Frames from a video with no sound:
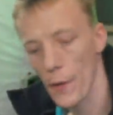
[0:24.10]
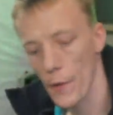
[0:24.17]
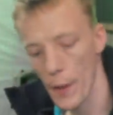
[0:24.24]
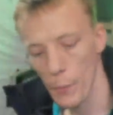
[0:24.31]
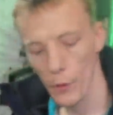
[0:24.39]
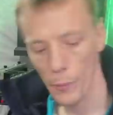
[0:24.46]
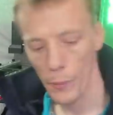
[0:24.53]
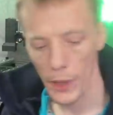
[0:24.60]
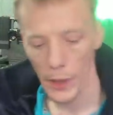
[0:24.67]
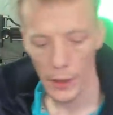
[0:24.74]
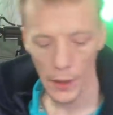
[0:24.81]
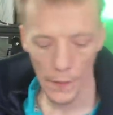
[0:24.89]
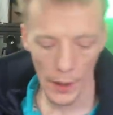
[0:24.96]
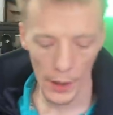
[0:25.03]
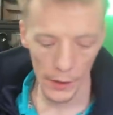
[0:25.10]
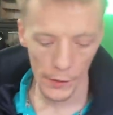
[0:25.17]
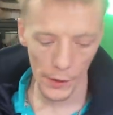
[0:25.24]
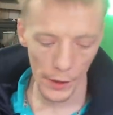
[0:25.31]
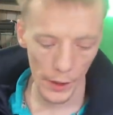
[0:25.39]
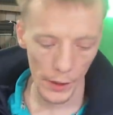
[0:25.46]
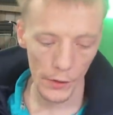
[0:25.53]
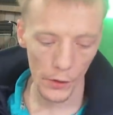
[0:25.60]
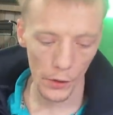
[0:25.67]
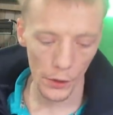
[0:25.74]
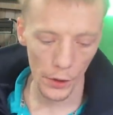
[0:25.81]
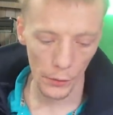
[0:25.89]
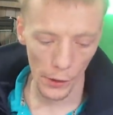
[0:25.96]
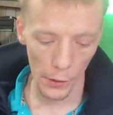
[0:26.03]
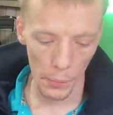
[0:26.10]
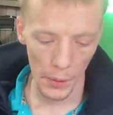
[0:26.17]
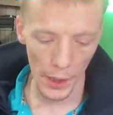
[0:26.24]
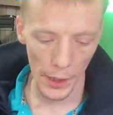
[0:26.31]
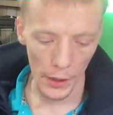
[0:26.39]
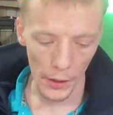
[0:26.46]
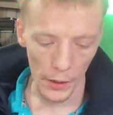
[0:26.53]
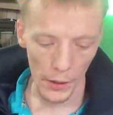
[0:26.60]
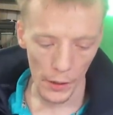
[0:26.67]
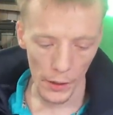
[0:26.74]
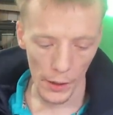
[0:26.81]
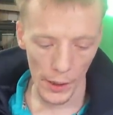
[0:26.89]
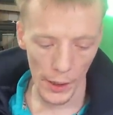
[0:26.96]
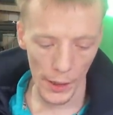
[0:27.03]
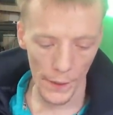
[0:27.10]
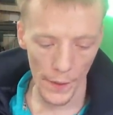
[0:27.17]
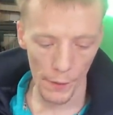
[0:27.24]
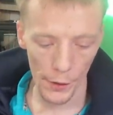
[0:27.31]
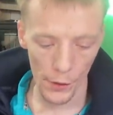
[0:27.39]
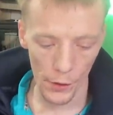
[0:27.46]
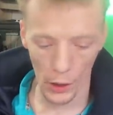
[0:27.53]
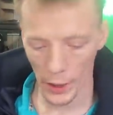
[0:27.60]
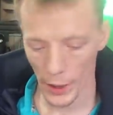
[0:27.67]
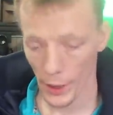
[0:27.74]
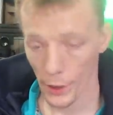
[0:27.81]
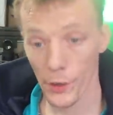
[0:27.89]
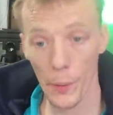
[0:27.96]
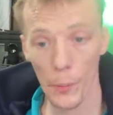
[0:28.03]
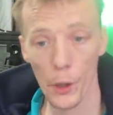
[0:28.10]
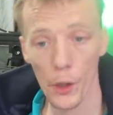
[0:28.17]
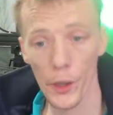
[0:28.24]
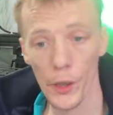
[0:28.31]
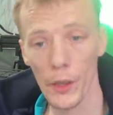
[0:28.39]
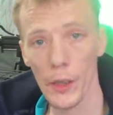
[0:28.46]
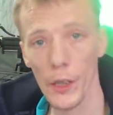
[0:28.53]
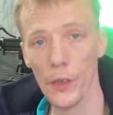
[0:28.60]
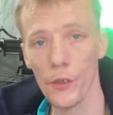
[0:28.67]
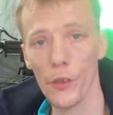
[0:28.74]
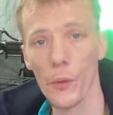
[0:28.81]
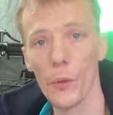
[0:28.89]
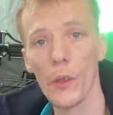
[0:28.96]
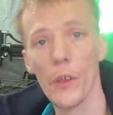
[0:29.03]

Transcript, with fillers: that must mean that it's got no display and that it's not a HDMI issue.